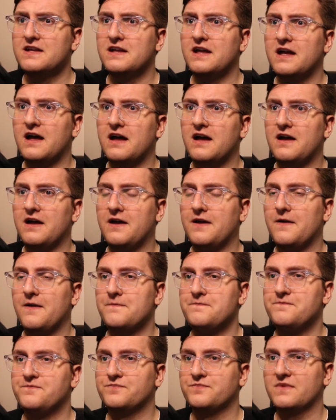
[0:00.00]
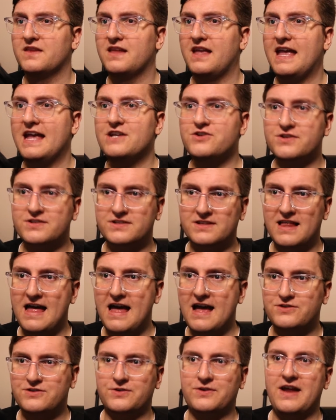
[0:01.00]

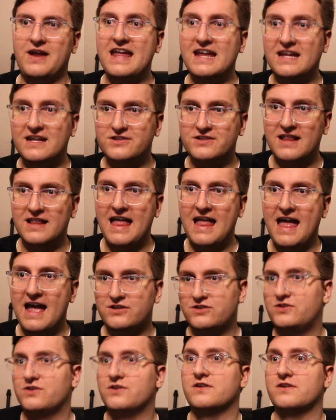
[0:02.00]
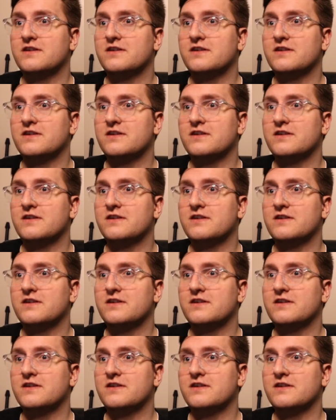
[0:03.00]
Aegislash or Aegislash or